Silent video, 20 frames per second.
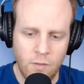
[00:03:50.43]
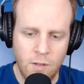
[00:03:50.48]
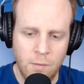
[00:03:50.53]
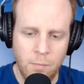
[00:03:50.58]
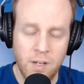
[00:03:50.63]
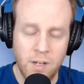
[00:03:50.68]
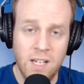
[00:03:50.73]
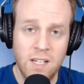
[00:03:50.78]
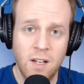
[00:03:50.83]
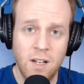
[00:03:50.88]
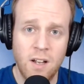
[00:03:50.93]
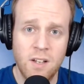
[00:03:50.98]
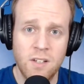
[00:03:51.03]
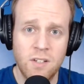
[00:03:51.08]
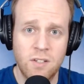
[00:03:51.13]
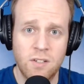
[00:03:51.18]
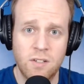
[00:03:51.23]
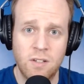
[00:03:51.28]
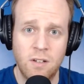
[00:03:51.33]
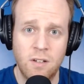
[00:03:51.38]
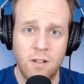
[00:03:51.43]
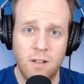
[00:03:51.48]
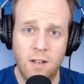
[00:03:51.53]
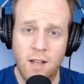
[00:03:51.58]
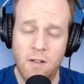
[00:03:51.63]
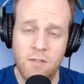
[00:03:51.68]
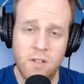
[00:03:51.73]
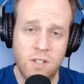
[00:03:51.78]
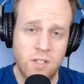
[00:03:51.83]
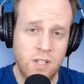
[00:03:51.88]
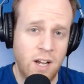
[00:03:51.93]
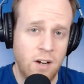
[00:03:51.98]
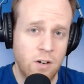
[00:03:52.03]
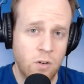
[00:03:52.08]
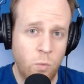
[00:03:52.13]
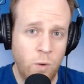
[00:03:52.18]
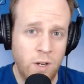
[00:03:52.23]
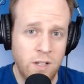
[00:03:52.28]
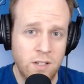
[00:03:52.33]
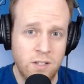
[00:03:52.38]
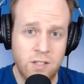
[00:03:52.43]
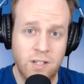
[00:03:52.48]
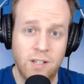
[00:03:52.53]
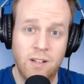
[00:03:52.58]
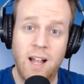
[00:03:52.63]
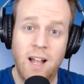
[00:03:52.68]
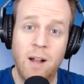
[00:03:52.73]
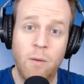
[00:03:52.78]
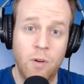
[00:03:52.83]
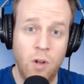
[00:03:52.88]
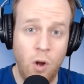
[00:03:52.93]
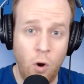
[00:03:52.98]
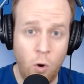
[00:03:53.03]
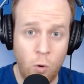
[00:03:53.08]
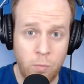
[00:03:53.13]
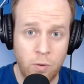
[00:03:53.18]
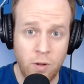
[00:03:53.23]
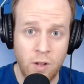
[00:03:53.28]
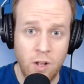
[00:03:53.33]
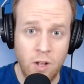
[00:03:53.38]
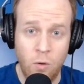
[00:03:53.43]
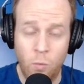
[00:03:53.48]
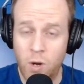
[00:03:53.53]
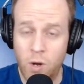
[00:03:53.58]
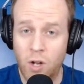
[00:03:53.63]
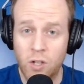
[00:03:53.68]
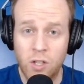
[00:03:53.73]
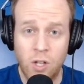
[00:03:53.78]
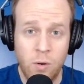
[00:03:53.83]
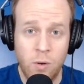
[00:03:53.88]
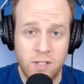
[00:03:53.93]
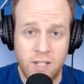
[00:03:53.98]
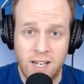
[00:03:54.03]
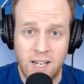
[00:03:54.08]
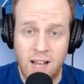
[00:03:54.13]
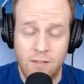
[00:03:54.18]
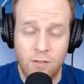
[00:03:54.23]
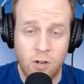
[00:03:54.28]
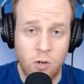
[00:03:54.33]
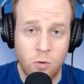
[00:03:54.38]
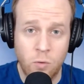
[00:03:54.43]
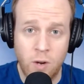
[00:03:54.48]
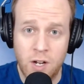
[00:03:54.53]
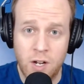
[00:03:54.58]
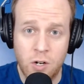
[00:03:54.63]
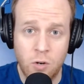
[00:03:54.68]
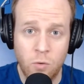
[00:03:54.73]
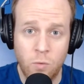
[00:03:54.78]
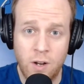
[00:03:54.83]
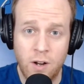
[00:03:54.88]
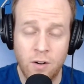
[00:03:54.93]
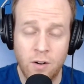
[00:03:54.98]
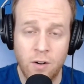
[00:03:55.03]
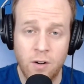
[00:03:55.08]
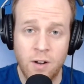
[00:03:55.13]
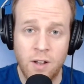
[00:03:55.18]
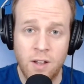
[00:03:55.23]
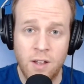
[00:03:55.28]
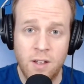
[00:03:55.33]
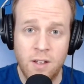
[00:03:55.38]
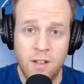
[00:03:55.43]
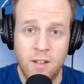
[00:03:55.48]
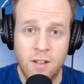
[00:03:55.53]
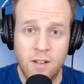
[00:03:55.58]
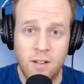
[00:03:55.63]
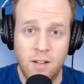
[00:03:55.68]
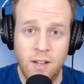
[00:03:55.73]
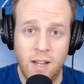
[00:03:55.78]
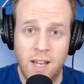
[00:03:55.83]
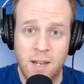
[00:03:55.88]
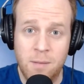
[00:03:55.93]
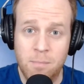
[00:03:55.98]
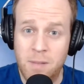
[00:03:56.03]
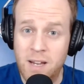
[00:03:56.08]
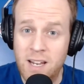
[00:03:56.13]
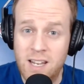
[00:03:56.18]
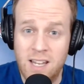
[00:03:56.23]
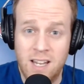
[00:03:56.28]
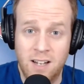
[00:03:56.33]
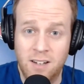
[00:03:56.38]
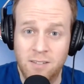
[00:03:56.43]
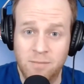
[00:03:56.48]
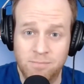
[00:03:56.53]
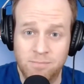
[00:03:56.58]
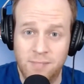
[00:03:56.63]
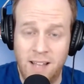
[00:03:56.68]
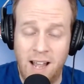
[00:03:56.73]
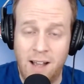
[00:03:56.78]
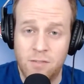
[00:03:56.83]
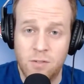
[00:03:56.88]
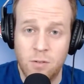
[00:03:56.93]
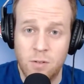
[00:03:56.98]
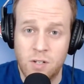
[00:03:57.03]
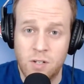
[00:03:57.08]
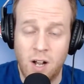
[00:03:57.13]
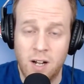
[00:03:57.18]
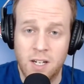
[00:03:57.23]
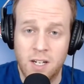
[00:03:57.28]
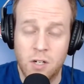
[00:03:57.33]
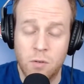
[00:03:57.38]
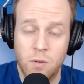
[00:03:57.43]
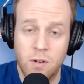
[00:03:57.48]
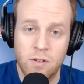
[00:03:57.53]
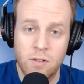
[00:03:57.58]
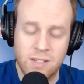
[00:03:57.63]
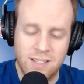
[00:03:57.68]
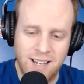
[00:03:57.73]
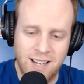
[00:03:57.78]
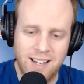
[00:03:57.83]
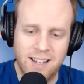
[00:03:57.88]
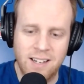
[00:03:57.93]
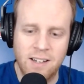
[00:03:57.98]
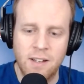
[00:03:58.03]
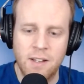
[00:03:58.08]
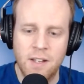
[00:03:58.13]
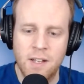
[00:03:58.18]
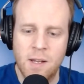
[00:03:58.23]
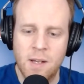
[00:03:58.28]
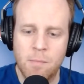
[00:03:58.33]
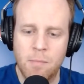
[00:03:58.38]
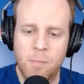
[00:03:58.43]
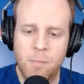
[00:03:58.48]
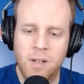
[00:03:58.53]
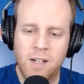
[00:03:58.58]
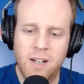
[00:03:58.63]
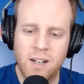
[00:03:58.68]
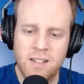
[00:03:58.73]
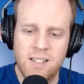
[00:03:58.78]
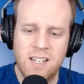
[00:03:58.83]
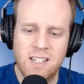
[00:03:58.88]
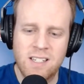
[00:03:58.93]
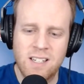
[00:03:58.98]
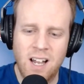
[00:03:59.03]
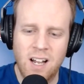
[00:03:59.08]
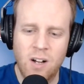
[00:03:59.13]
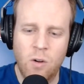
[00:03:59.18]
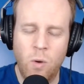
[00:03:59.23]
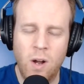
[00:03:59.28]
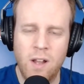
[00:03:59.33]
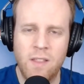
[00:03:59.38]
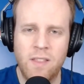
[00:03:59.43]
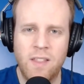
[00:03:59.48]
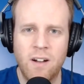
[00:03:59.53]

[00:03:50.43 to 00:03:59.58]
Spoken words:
but he does have a desire to win still, I would hope. We all know he's going to have a great career in media after his hockey career is done. But because he's not quite